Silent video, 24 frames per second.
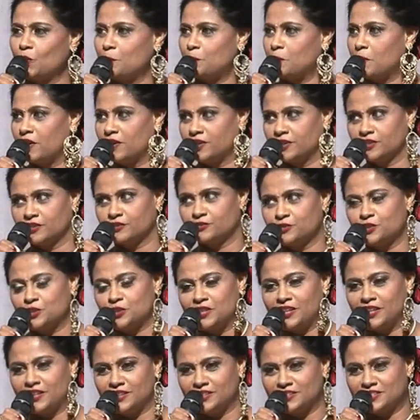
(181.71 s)
a part of
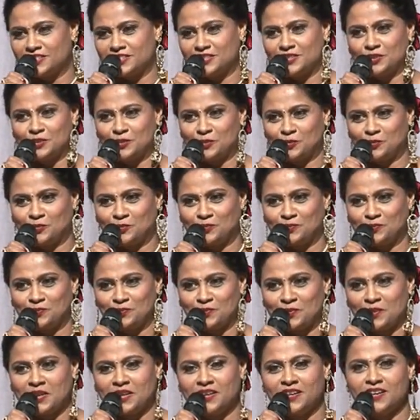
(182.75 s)
today's
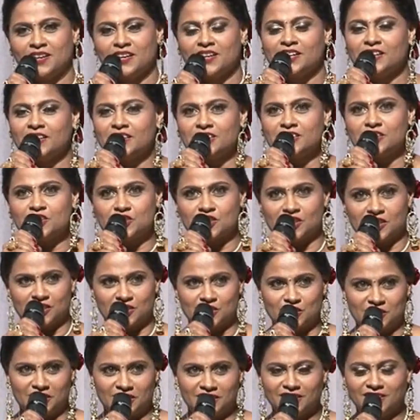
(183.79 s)

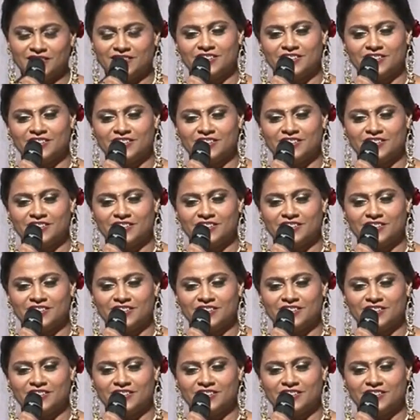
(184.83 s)
judging.